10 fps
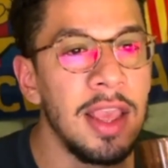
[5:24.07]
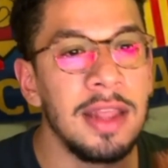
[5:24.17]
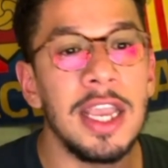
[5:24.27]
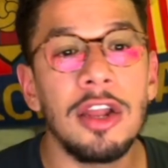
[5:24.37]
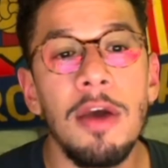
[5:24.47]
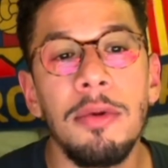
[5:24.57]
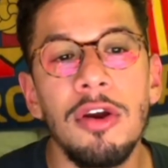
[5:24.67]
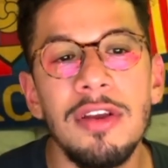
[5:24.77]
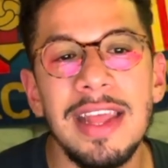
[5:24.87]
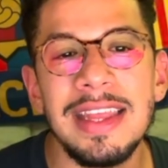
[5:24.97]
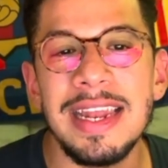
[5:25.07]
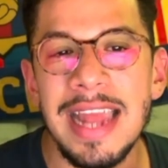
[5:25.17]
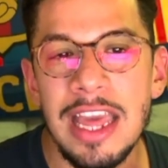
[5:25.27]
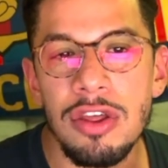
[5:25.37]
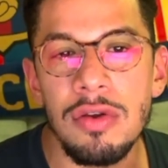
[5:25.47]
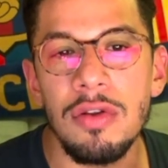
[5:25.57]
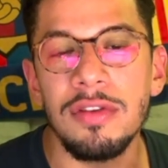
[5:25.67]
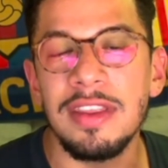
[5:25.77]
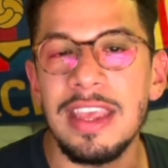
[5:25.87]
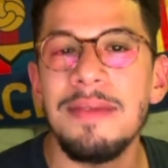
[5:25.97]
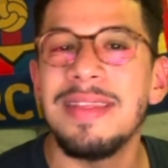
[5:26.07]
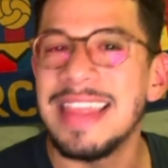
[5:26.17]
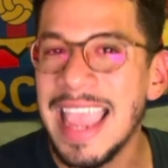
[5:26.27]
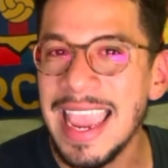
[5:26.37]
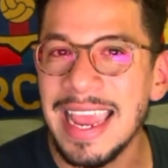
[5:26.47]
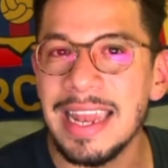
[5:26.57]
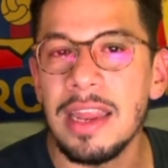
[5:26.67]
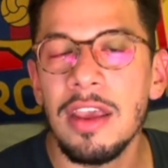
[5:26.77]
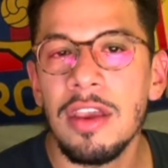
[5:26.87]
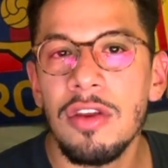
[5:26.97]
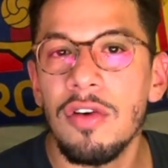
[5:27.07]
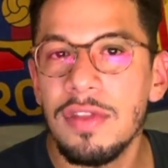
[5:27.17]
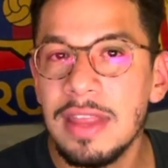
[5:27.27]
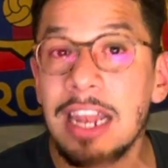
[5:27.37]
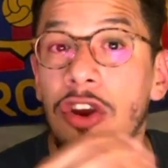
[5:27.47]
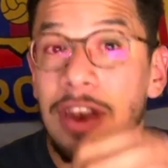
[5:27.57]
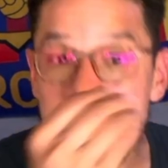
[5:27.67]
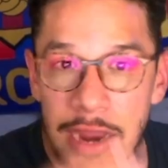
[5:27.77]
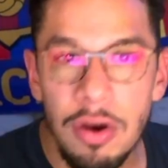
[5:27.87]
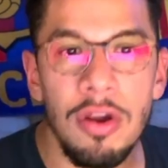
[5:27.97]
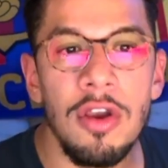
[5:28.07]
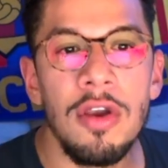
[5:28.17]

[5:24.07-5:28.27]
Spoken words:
The club learned that the national team then, they learned later,